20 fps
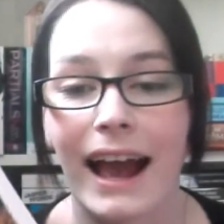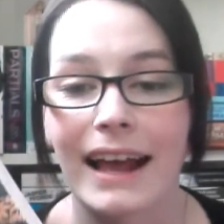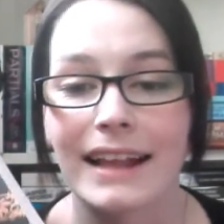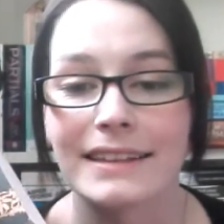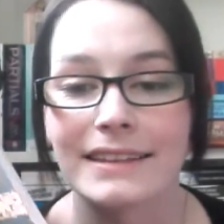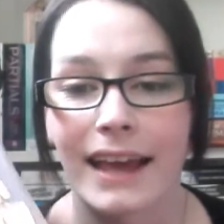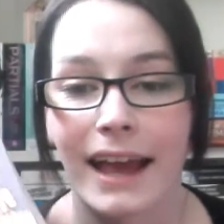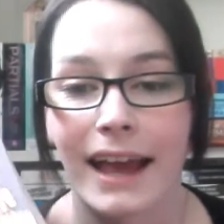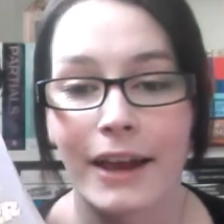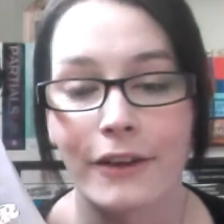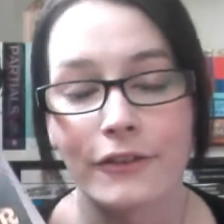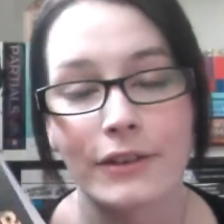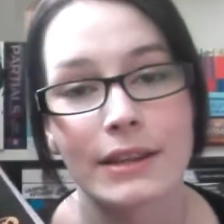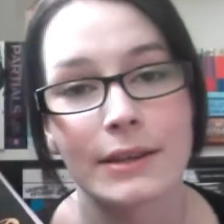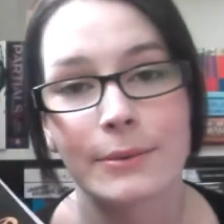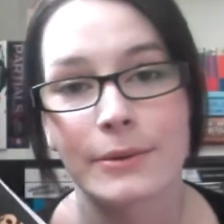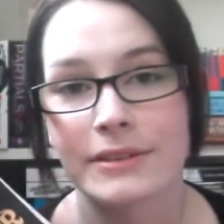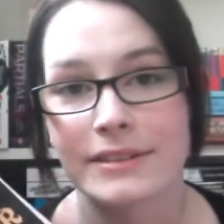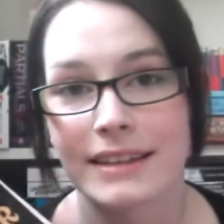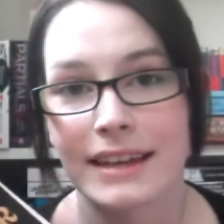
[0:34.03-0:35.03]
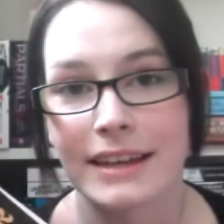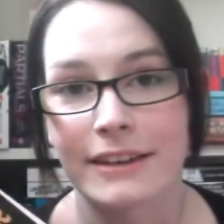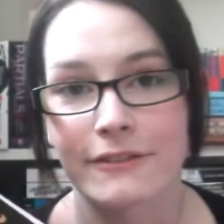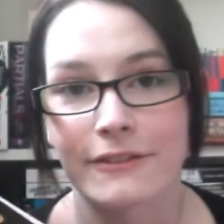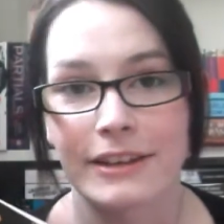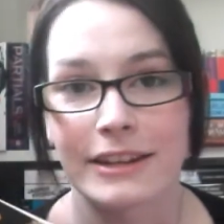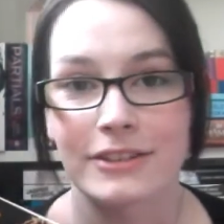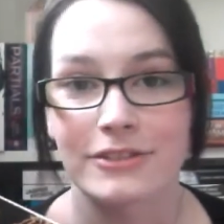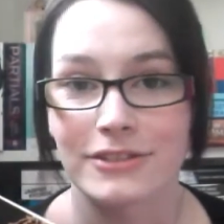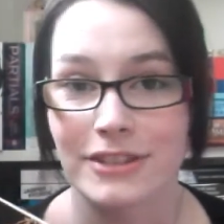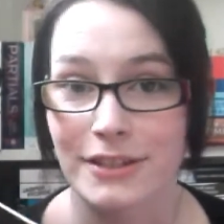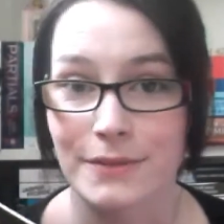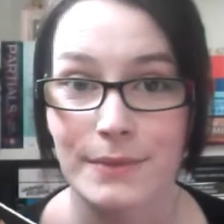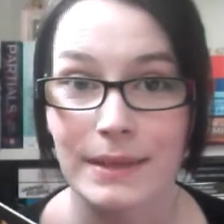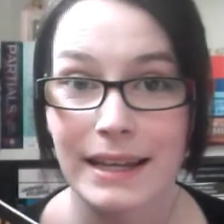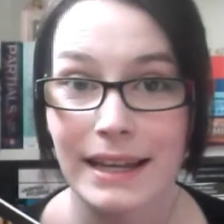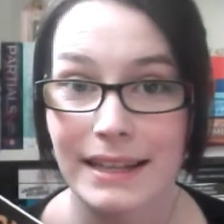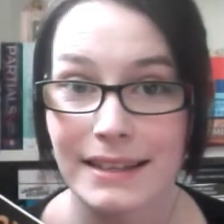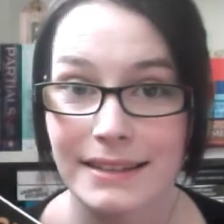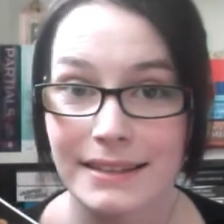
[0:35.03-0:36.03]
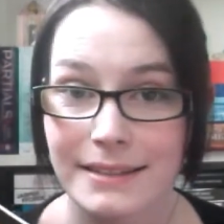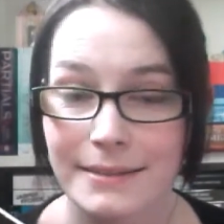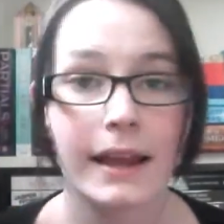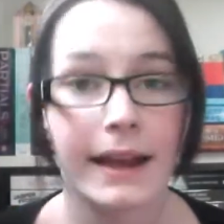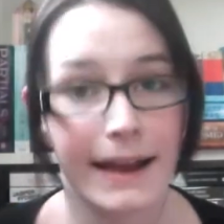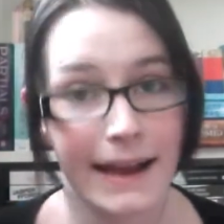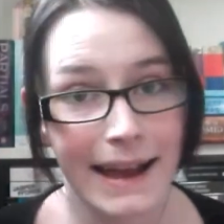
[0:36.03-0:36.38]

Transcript: and I really want to get it finished this weekend.